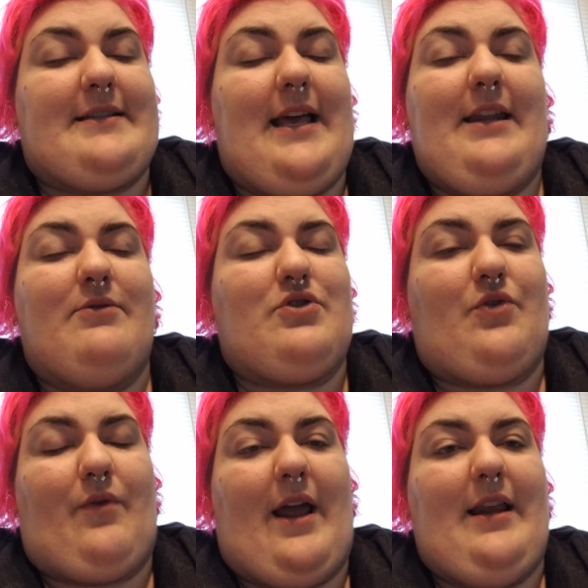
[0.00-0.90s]
and it was
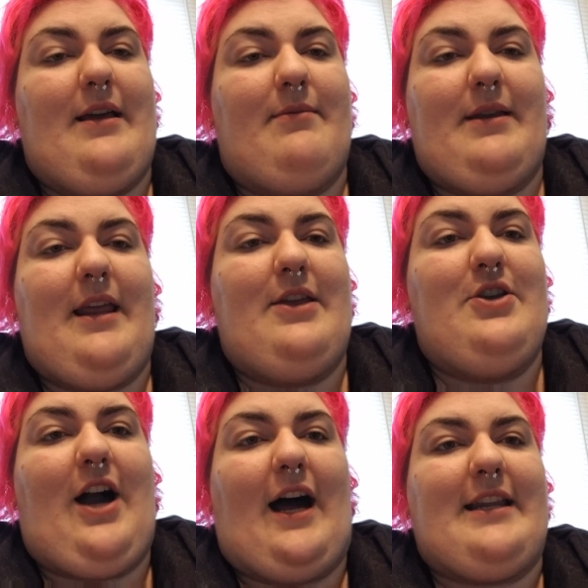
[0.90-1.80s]
great. I mean, you
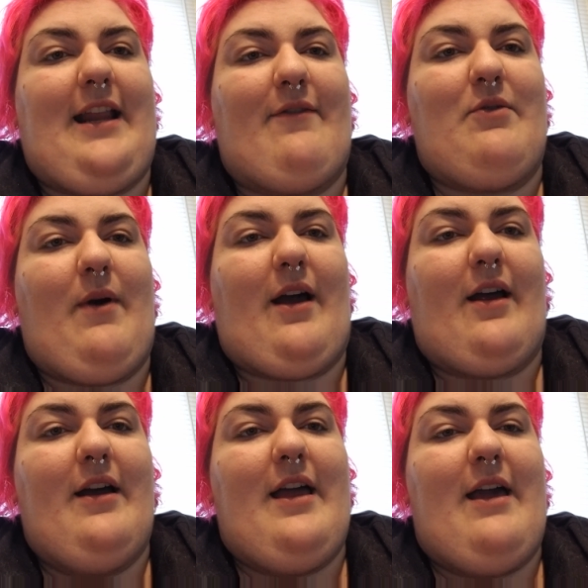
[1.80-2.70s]
got it everywhere.